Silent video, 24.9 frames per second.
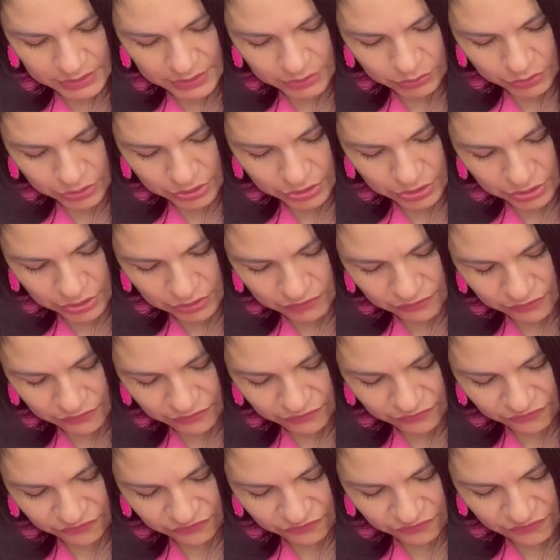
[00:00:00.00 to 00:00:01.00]
We're gonna
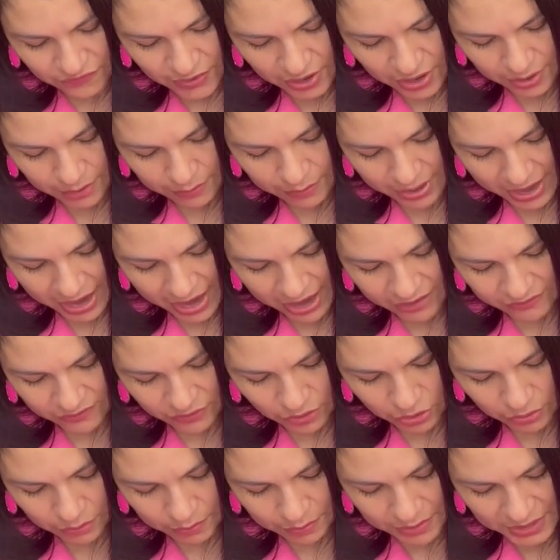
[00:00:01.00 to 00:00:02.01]
have
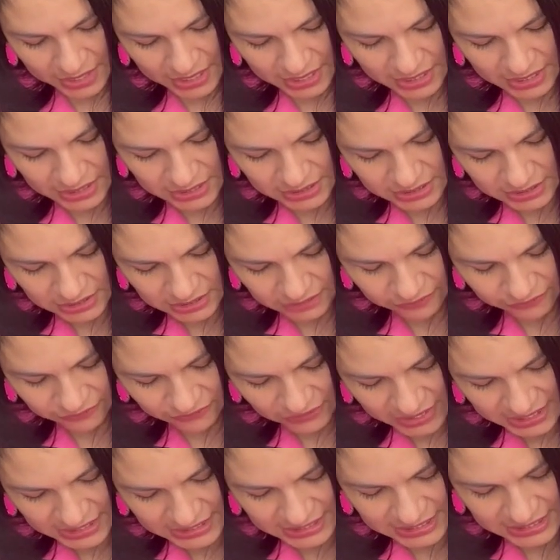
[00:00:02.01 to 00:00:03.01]
our pins
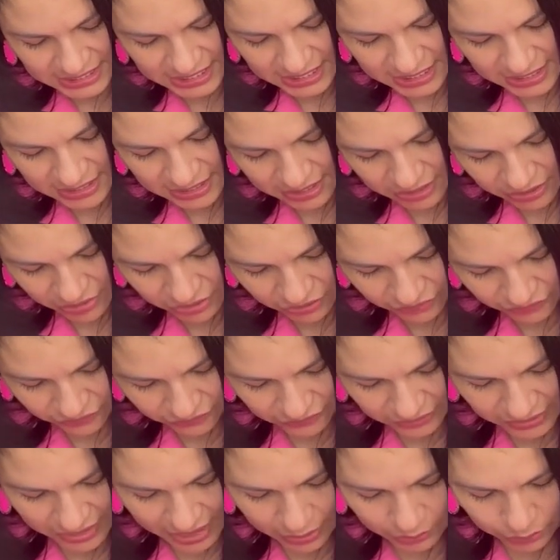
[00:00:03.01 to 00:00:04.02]
facing the
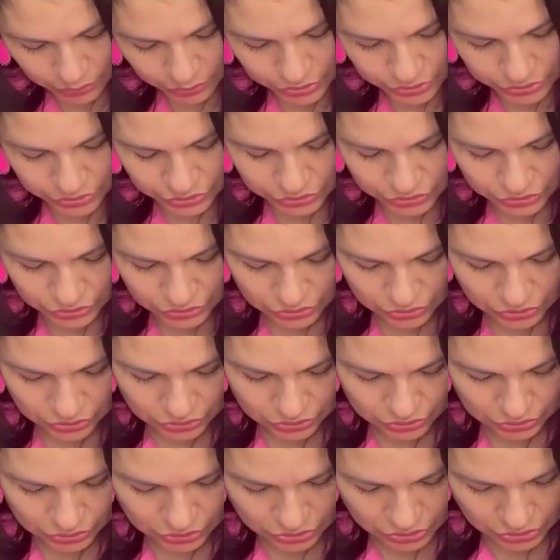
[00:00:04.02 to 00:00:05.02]
flowers
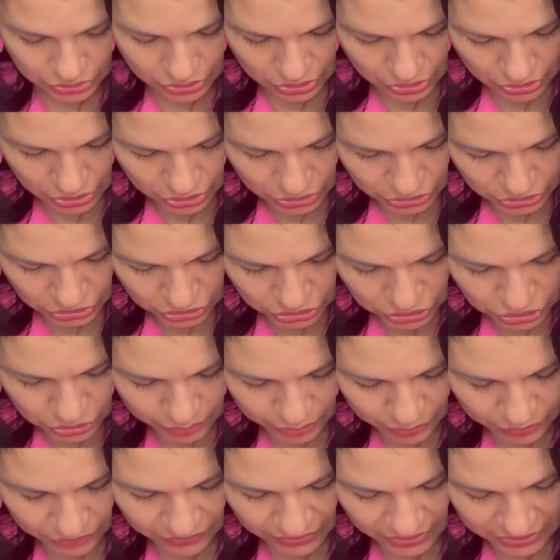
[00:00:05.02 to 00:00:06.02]
just to
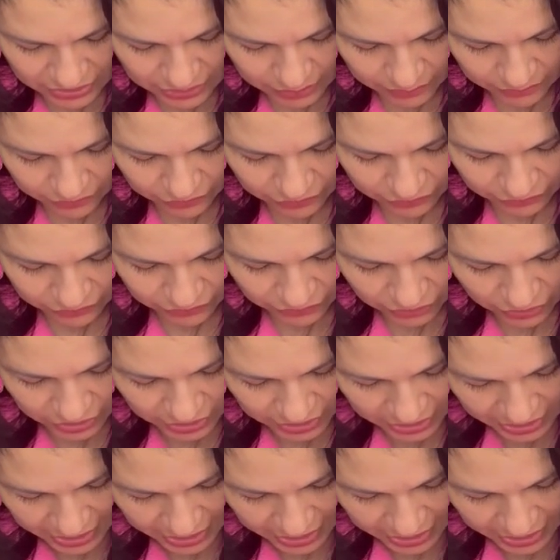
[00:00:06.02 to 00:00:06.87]
prevent them from falling